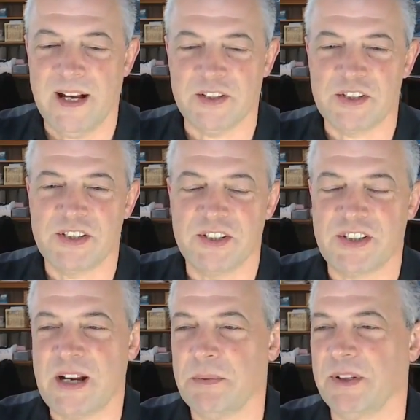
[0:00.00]
there's a
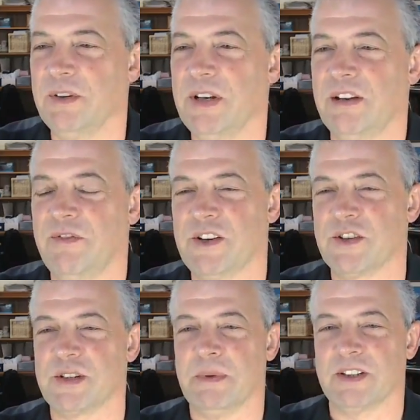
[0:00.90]
couple of unique
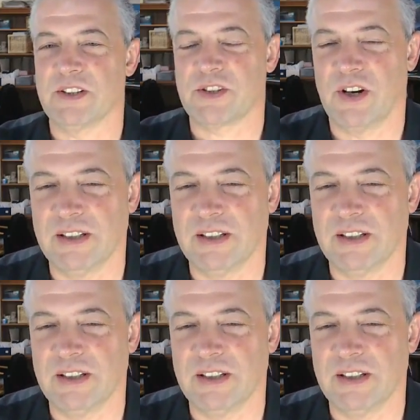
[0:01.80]
features about this car.